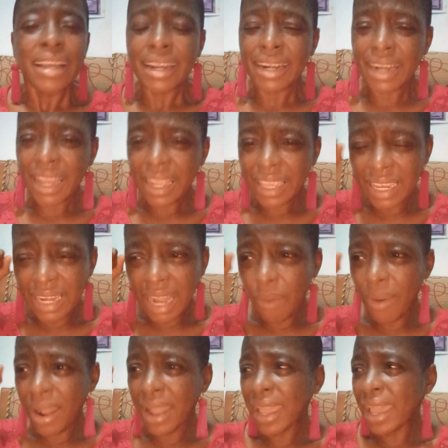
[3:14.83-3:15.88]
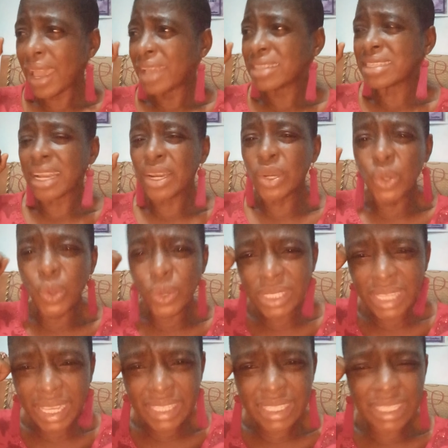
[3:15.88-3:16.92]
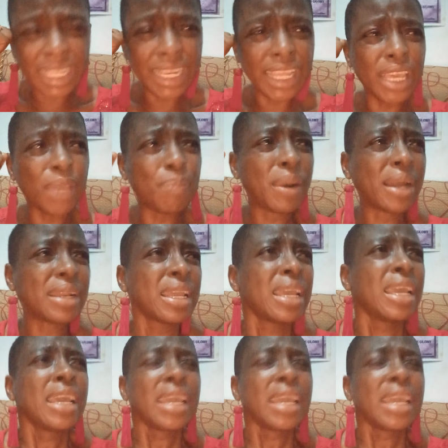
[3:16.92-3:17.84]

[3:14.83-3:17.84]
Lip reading: cracking our heads and losing sleep and